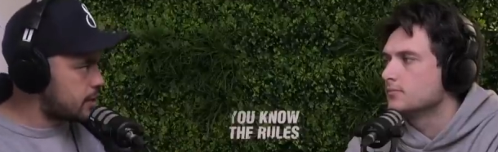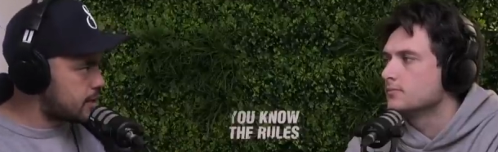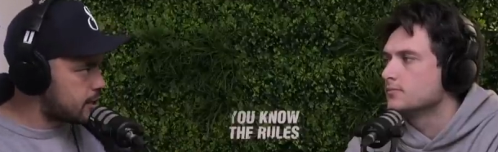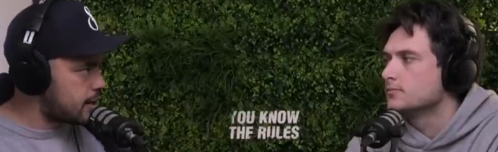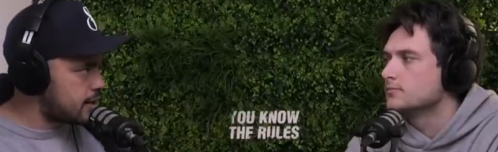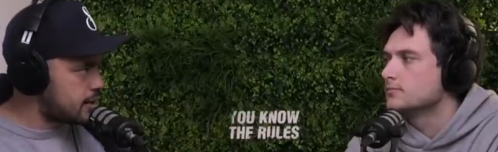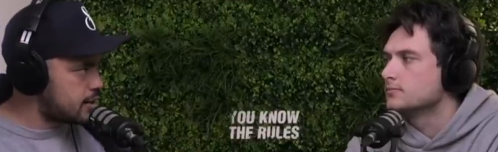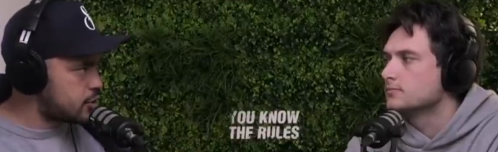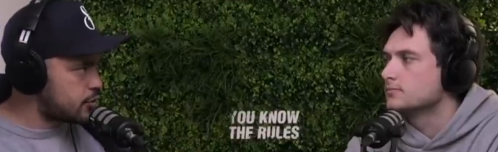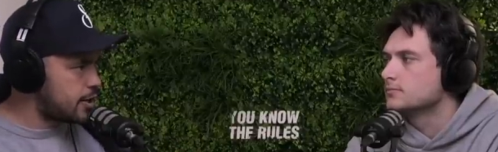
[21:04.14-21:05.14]
Speaker 1: So that's kind of
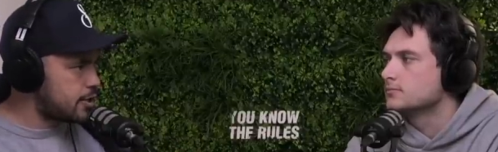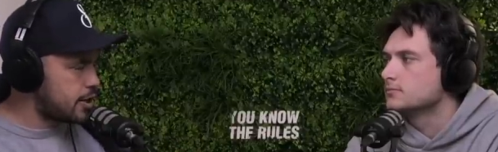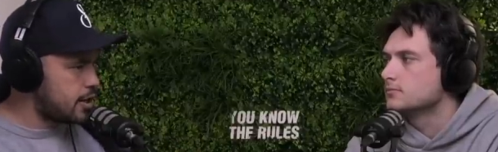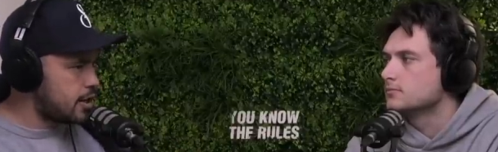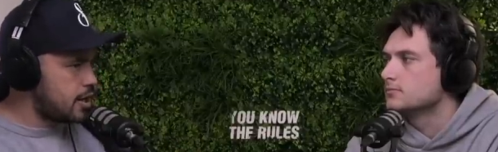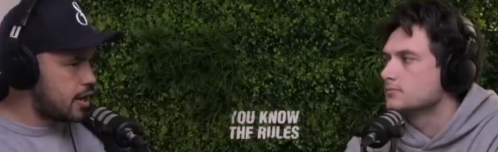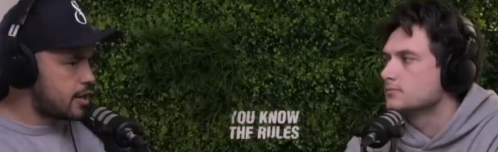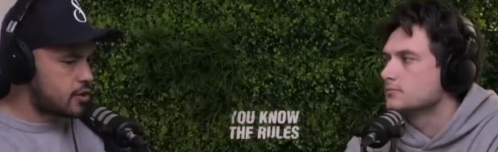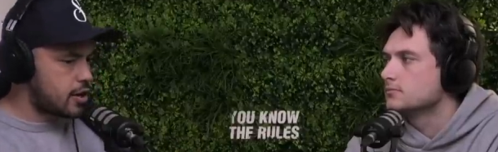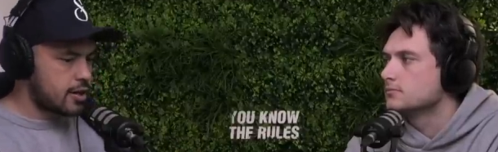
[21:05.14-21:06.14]
the strategy
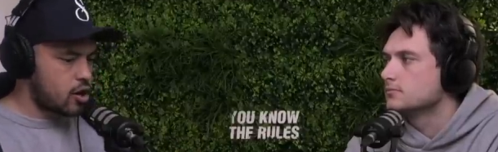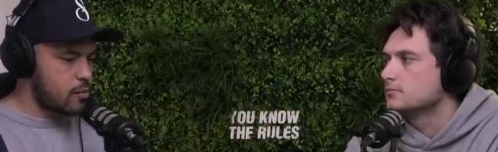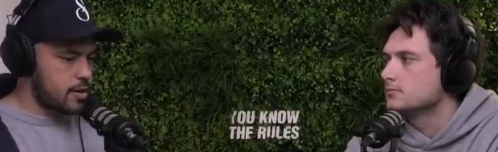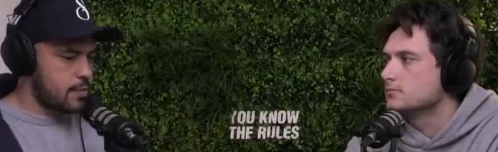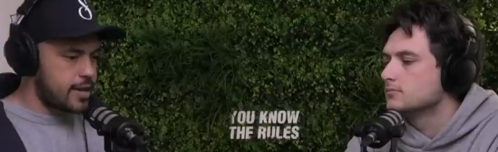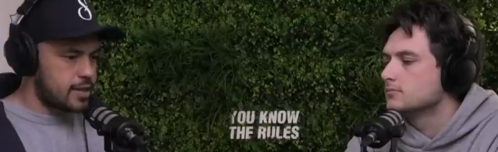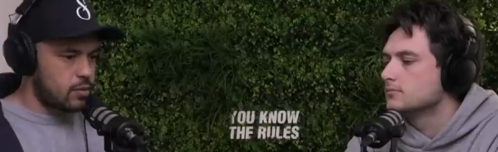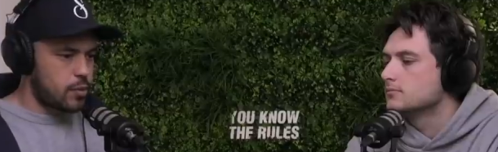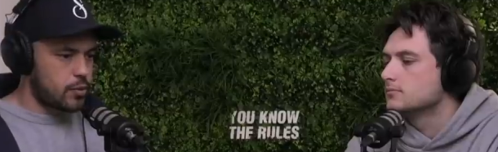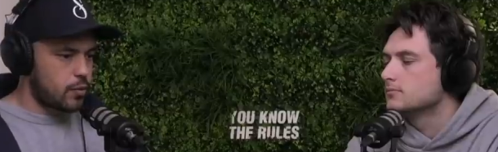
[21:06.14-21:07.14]
it's kind of copy and
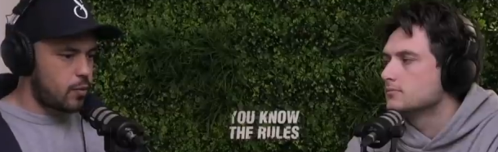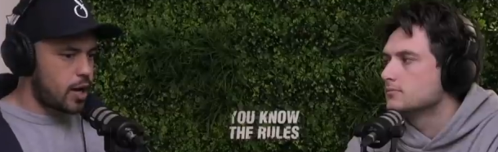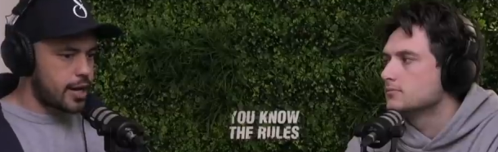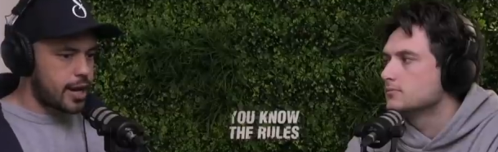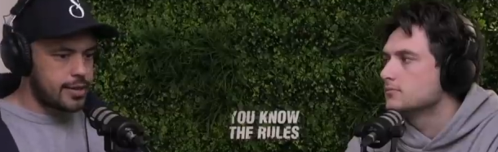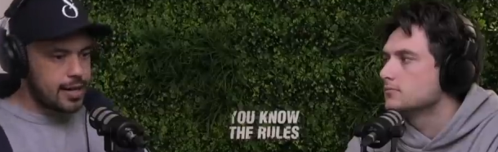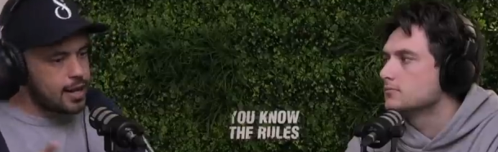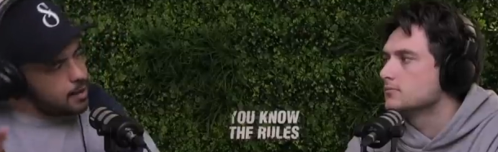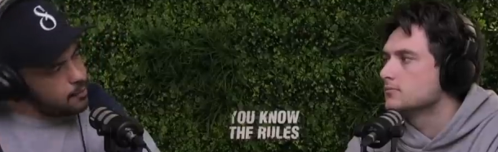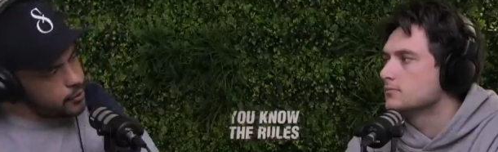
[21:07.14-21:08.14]
pasting what we're doing with
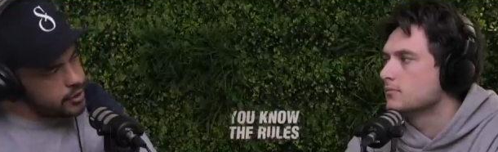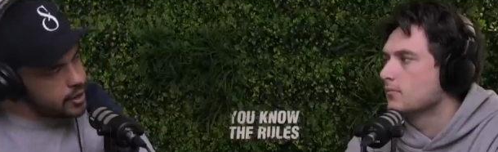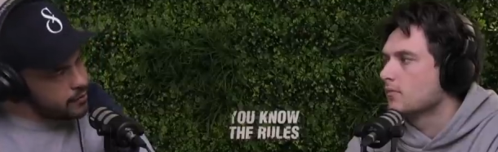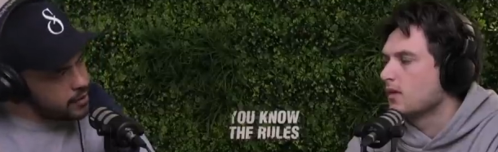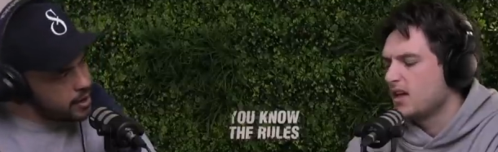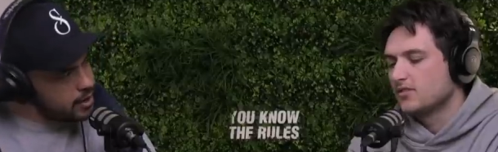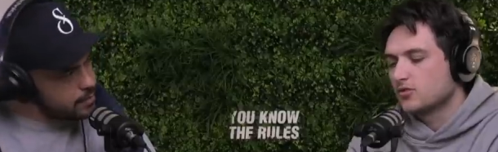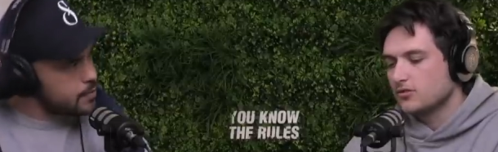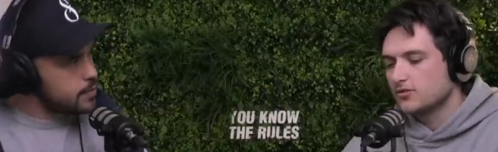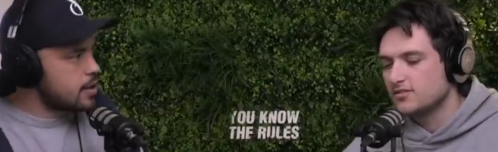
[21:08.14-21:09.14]
YKTR and putting it over here. And it's
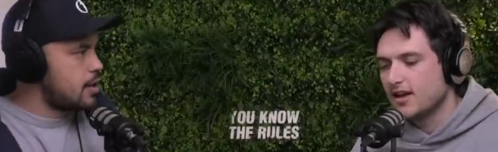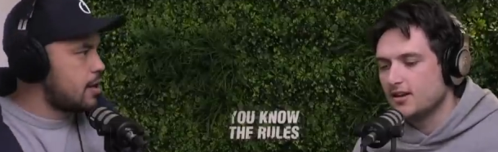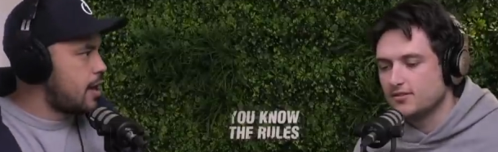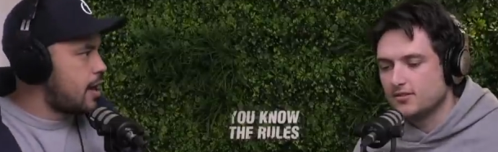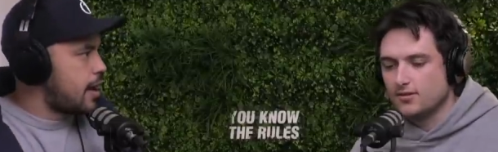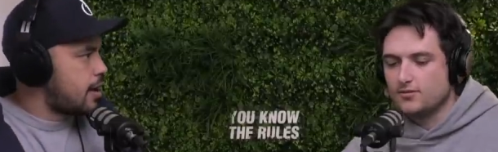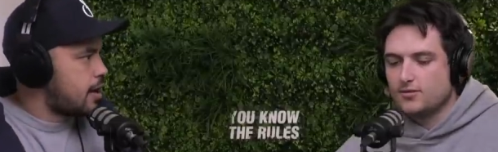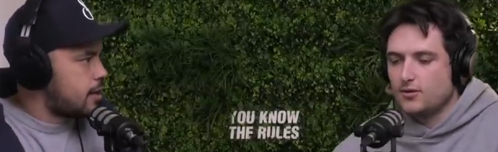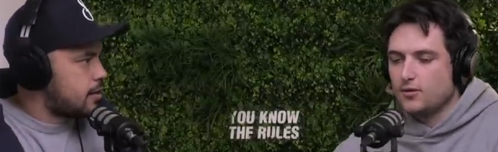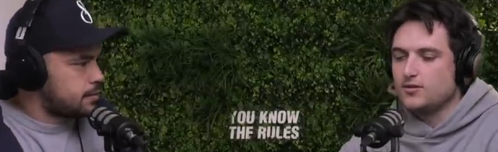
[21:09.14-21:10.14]
content tailored to,
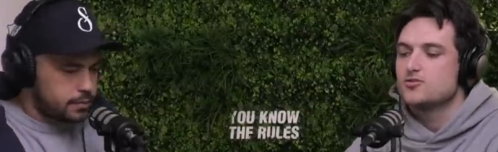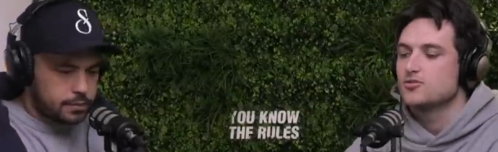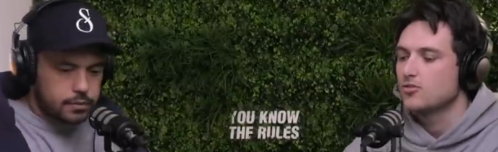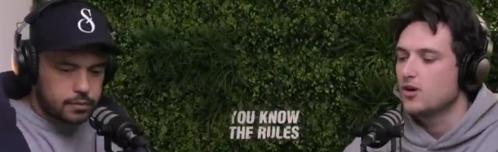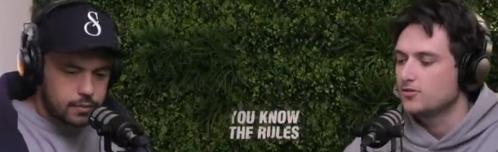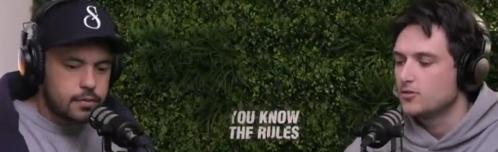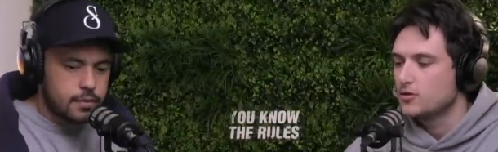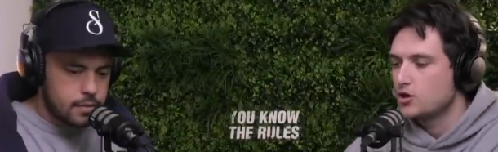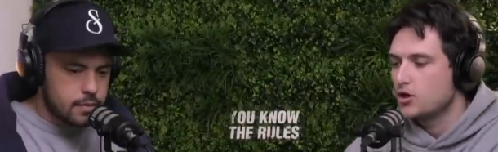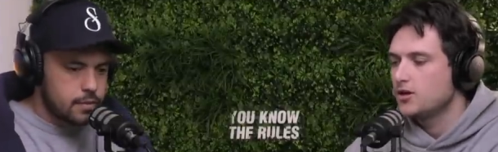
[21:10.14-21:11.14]
to
Speaker 2: those interests, right?
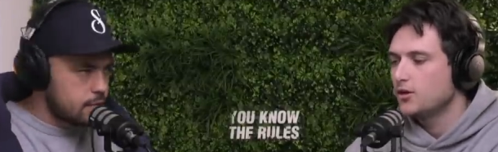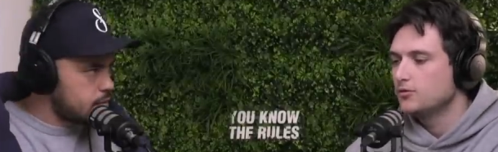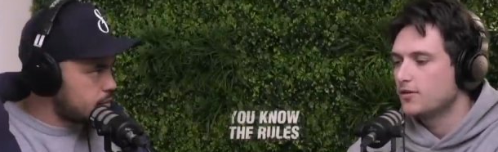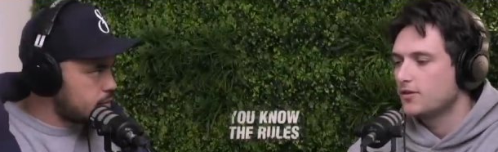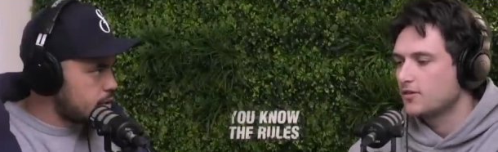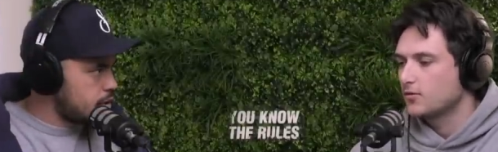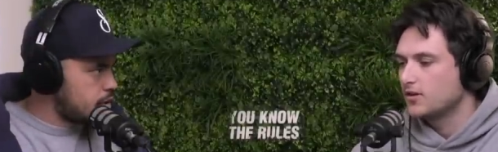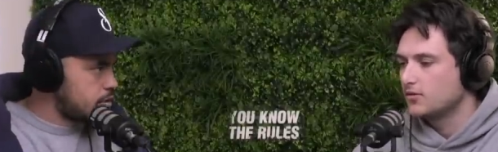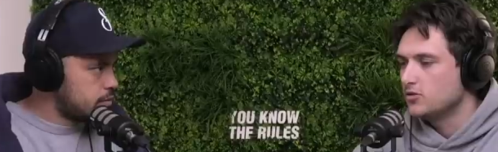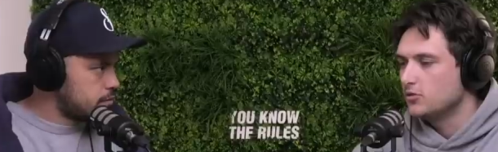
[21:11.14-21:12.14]
So she knows, I think the
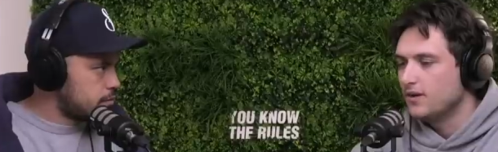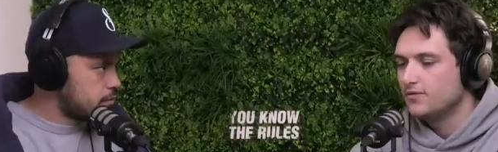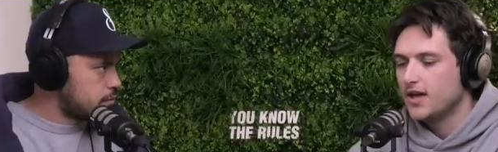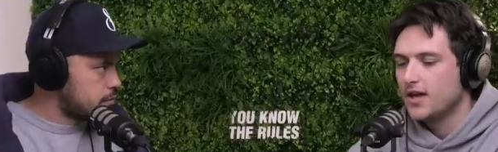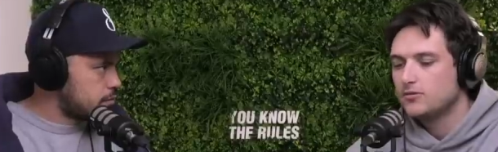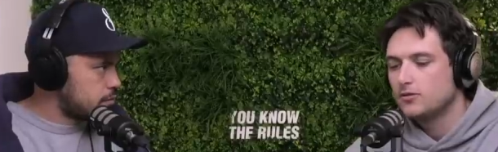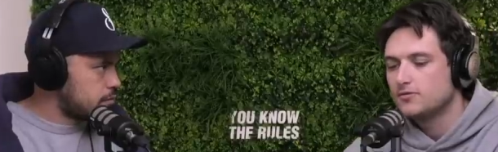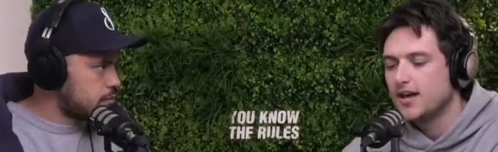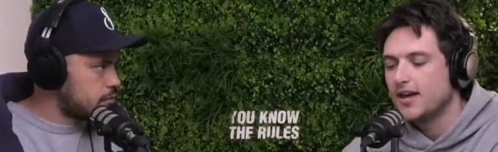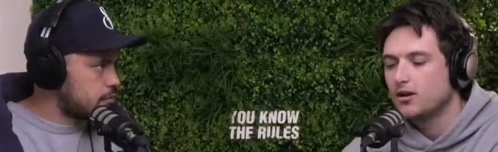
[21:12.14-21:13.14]
reason you love that sort
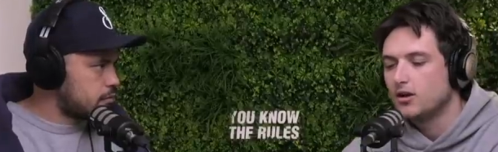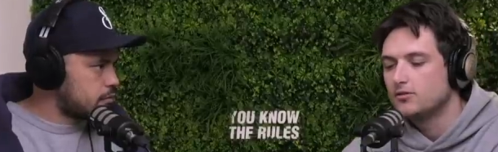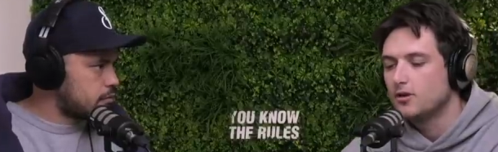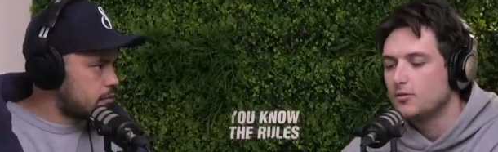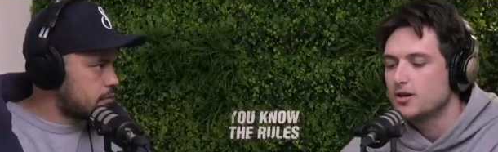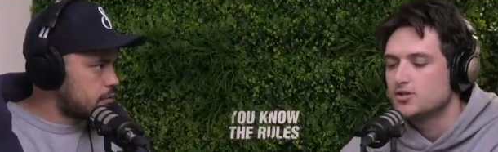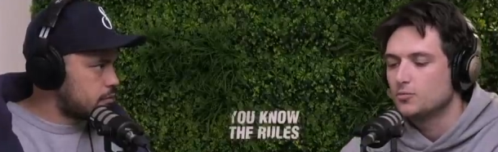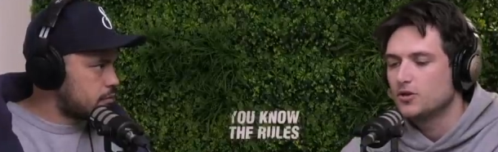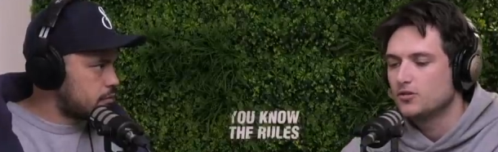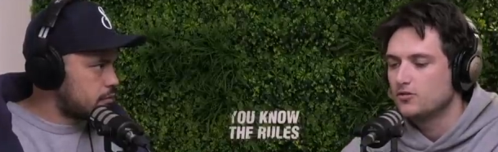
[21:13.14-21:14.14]
of tagline so much
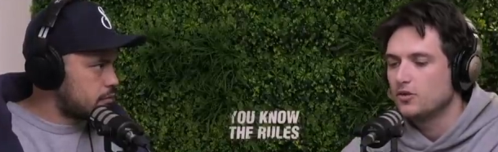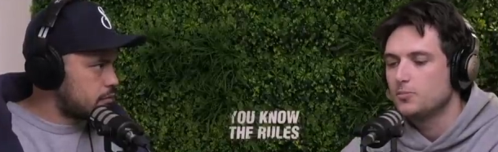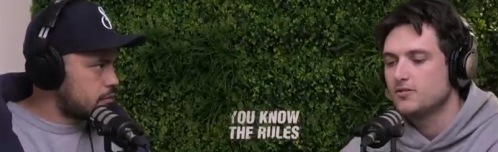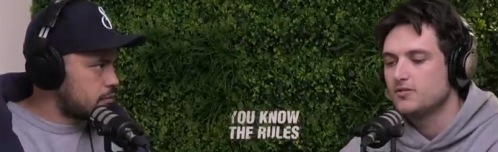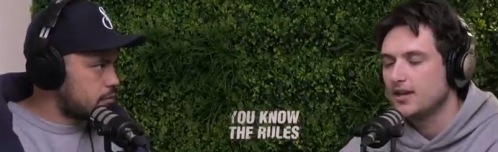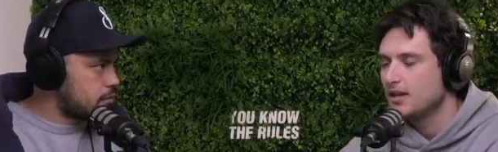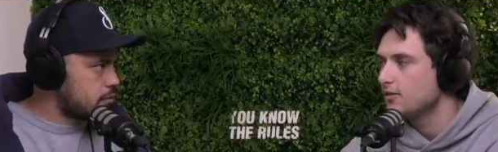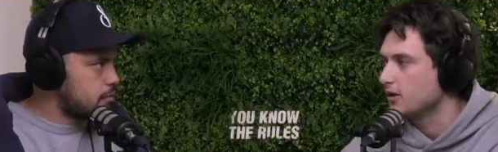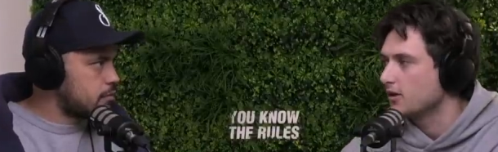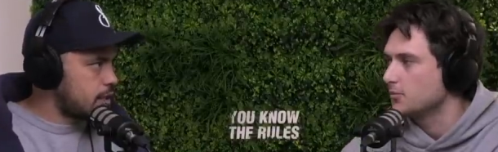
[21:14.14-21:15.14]
is because it's open to
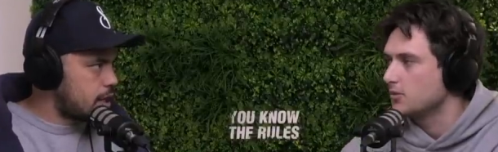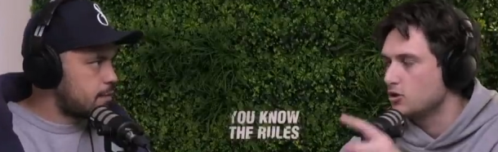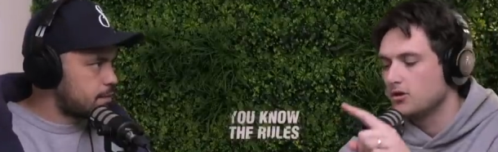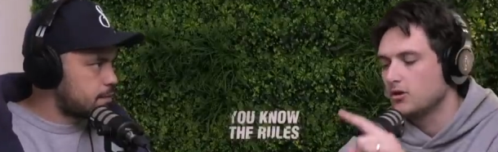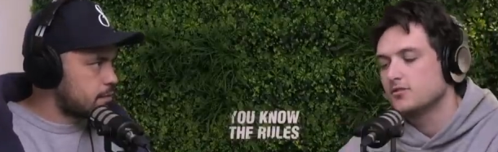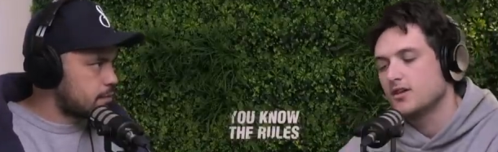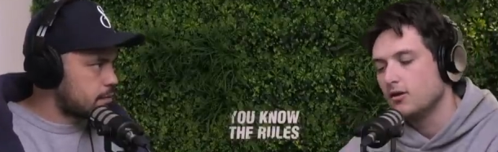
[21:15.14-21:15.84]
anything. It can yep. be she knows